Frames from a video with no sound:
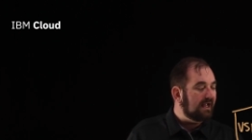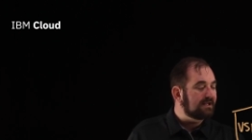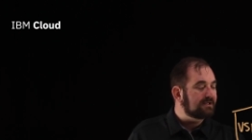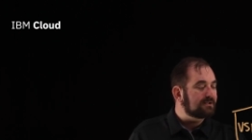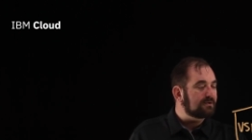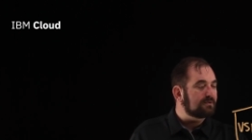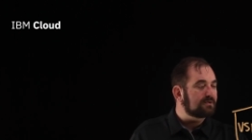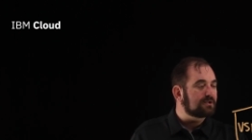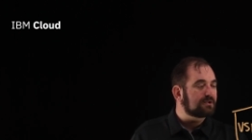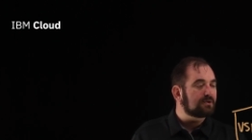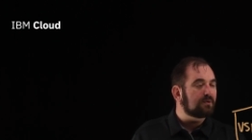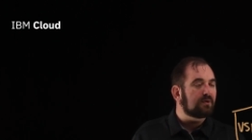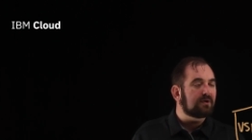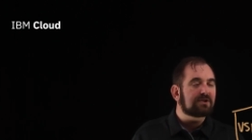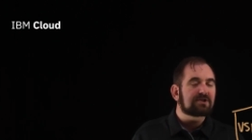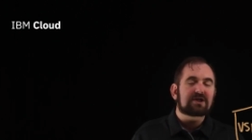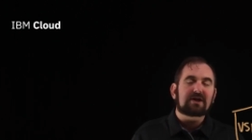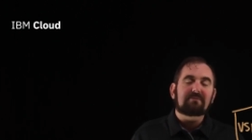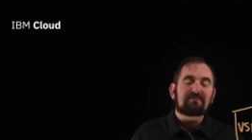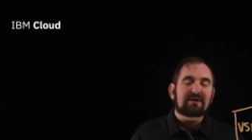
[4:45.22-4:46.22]
And so
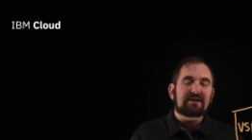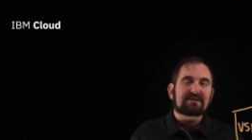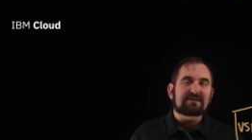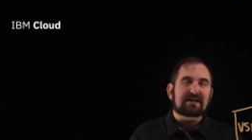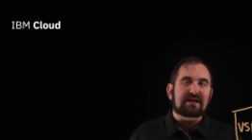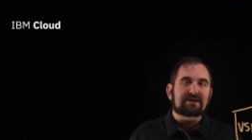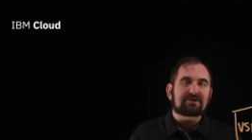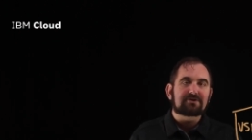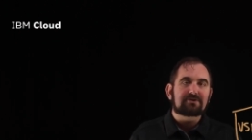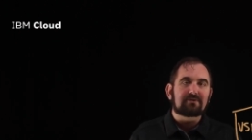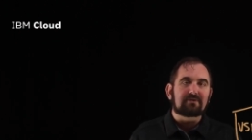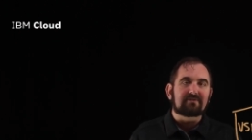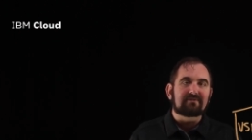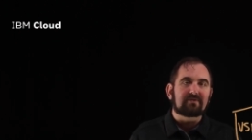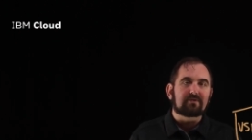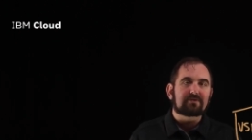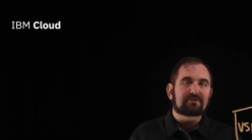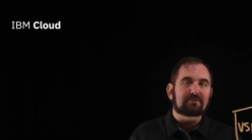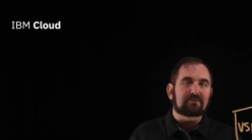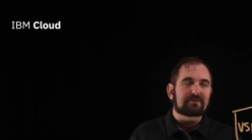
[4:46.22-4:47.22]
storage can be attached to a
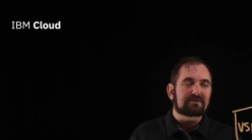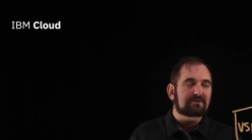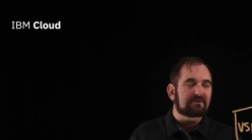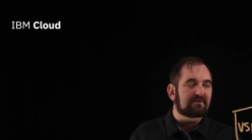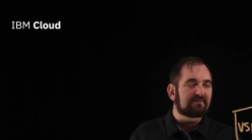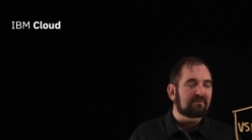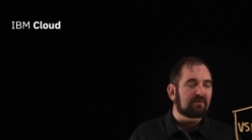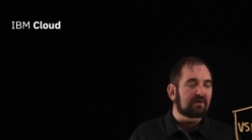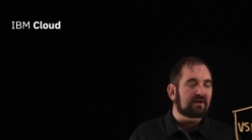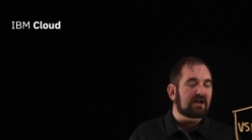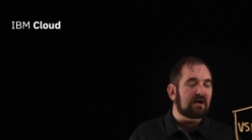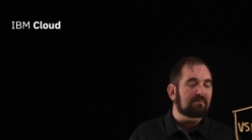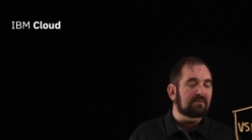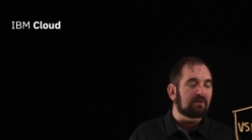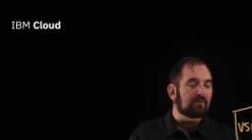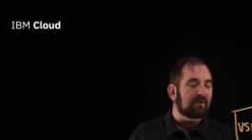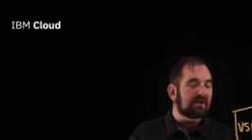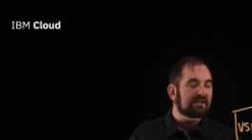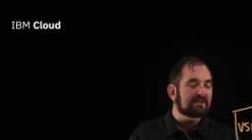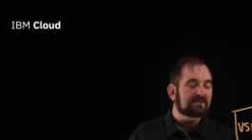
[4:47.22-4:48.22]
virtual server a
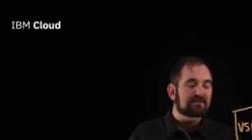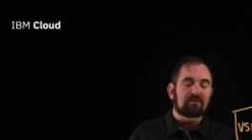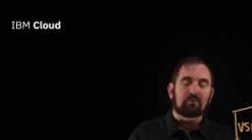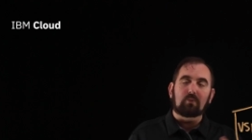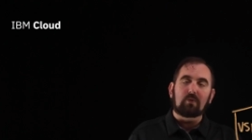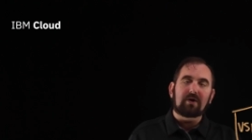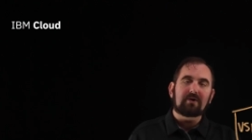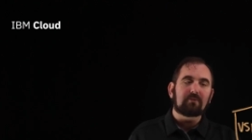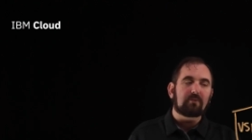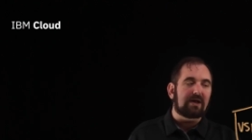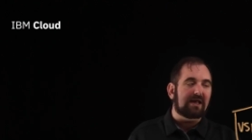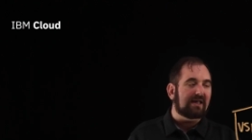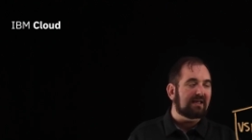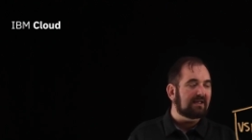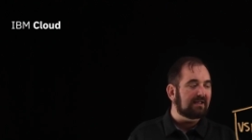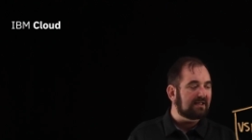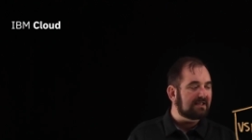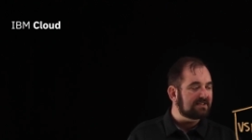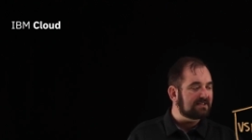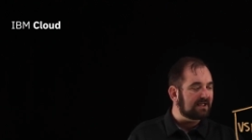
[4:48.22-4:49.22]
couple of ways. One
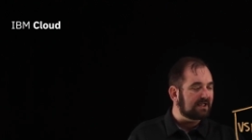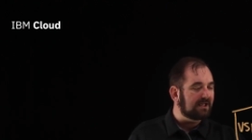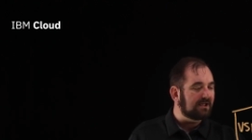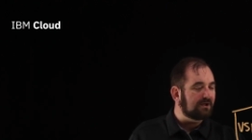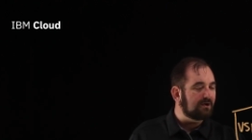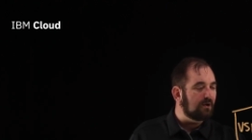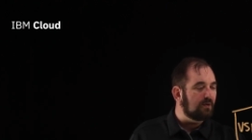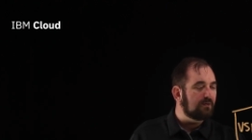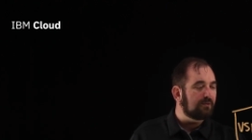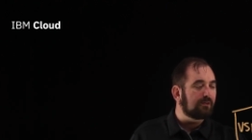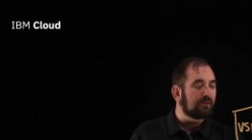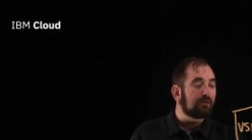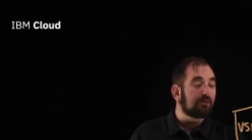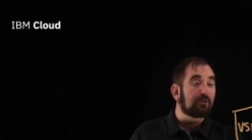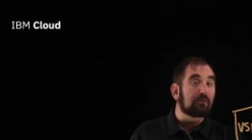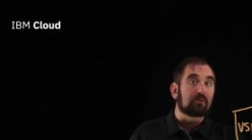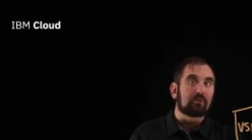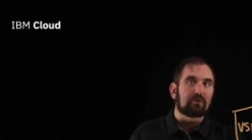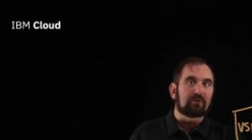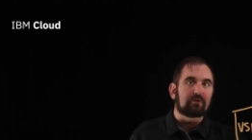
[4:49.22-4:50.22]
way is it can go
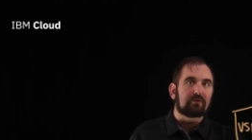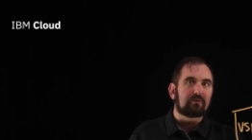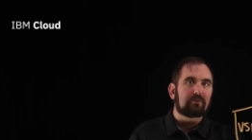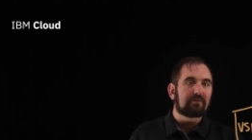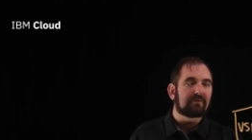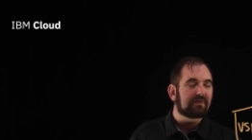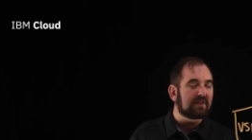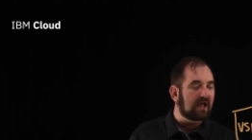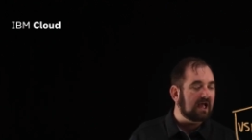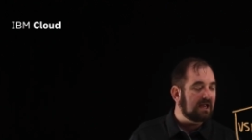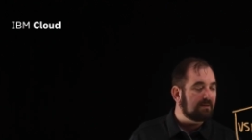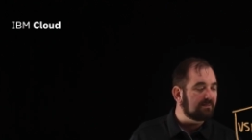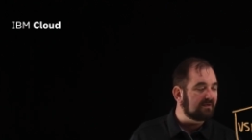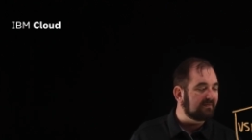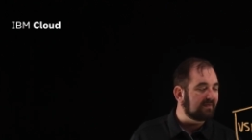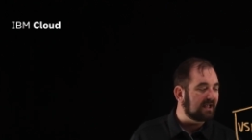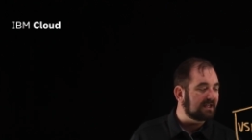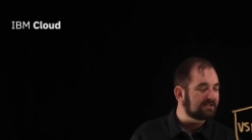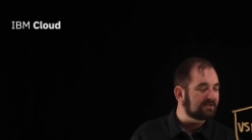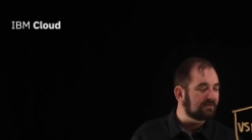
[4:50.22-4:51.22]
through the
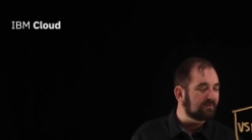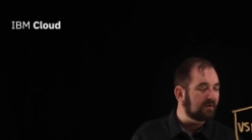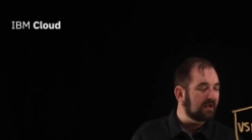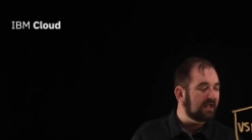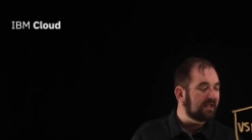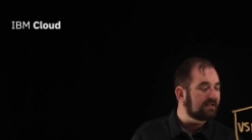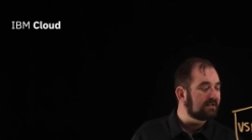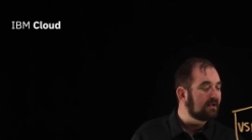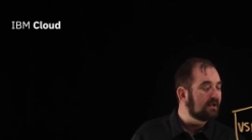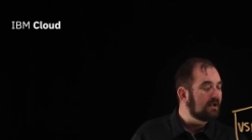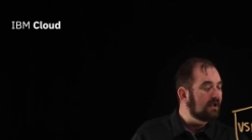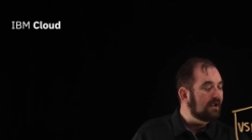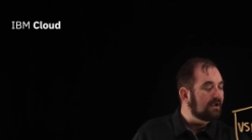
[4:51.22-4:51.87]
hypervisor, right?